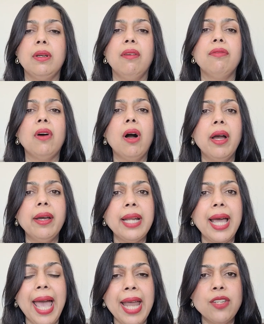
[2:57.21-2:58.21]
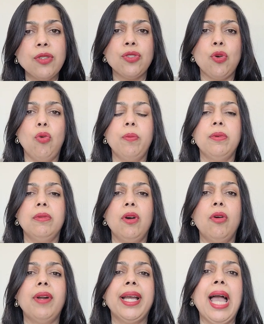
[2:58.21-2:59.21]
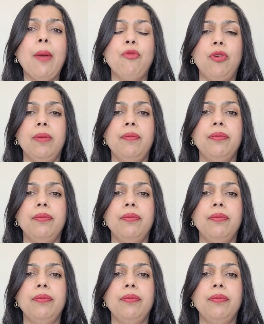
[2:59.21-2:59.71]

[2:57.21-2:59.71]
via an endoscope or a camera